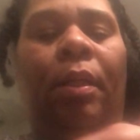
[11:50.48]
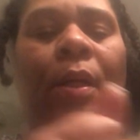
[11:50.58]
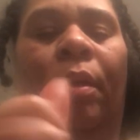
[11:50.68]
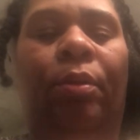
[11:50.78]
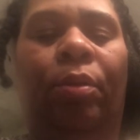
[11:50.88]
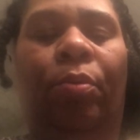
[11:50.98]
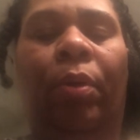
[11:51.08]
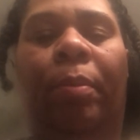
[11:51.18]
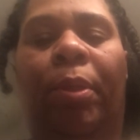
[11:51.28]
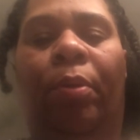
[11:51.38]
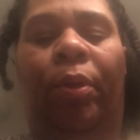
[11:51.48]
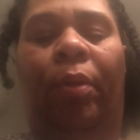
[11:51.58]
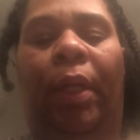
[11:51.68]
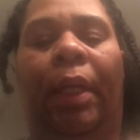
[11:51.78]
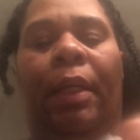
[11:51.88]
hurt to rub it on your
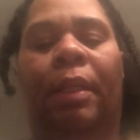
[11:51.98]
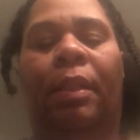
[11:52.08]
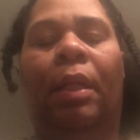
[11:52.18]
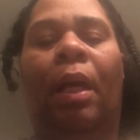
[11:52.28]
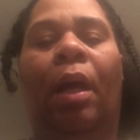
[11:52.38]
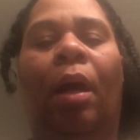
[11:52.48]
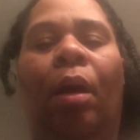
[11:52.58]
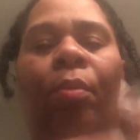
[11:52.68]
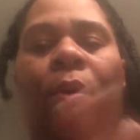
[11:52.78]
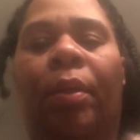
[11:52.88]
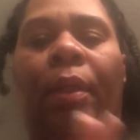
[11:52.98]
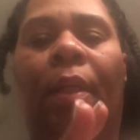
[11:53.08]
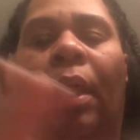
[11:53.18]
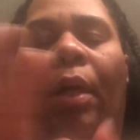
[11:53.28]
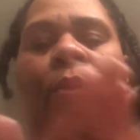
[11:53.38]
hands. I work in a
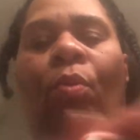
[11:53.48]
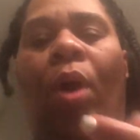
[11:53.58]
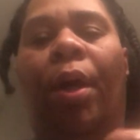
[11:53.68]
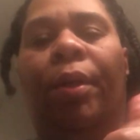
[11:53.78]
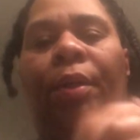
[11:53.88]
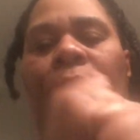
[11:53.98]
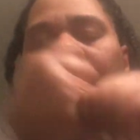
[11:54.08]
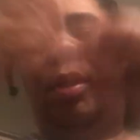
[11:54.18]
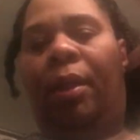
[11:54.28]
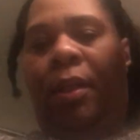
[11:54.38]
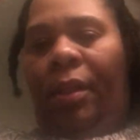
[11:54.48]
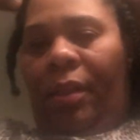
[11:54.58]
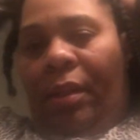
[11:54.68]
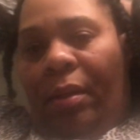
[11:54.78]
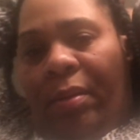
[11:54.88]
lot of water,
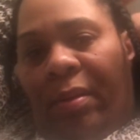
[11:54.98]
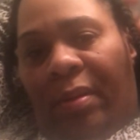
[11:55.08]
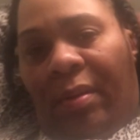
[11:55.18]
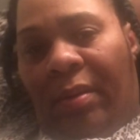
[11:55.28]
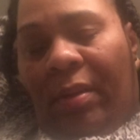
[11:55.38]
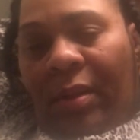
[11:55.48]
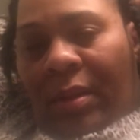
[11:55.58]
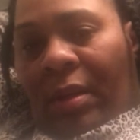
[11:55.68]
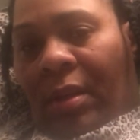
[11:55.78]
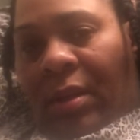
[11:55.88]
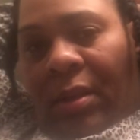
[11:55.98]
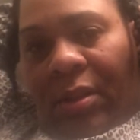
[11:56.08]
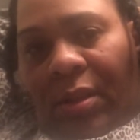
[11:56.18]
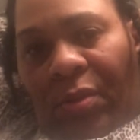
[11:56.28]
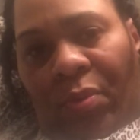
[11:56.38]
so
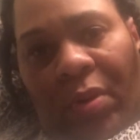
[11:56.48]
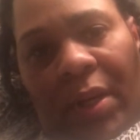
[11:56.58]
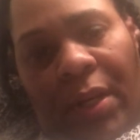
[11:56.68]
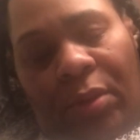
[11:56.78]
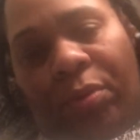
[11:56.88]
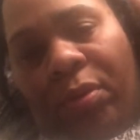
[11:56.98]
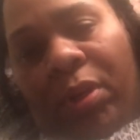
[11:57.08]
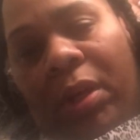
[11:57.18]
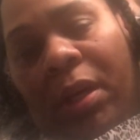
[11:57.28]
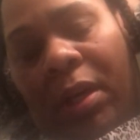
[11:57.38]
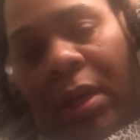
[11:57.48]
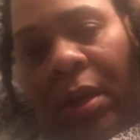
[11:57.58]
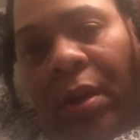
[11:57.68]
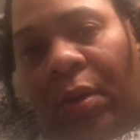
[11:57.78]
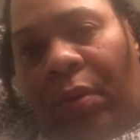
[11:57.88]
just run it through
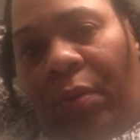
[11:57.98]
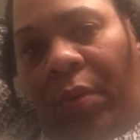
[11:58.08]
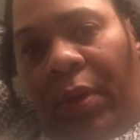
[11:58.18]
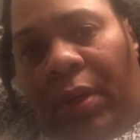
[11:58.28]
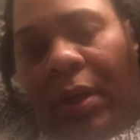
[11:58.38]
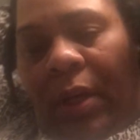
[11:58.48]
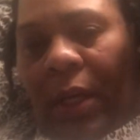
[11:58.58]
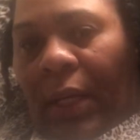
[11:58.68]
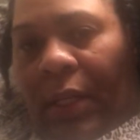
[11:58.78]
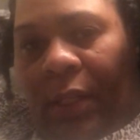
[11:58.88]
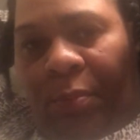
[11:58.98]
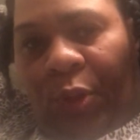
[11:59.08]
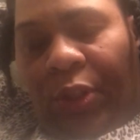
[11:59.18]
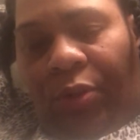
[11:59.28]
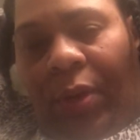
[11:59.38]
your hands,
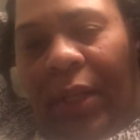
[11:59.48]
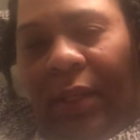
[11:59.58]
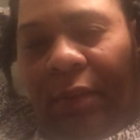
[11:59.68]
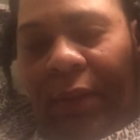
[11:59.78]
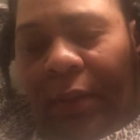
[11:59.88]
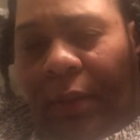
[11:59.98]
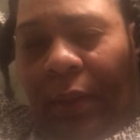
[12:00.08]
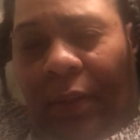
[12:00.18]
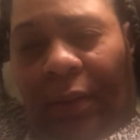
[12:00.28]
moisturize everything.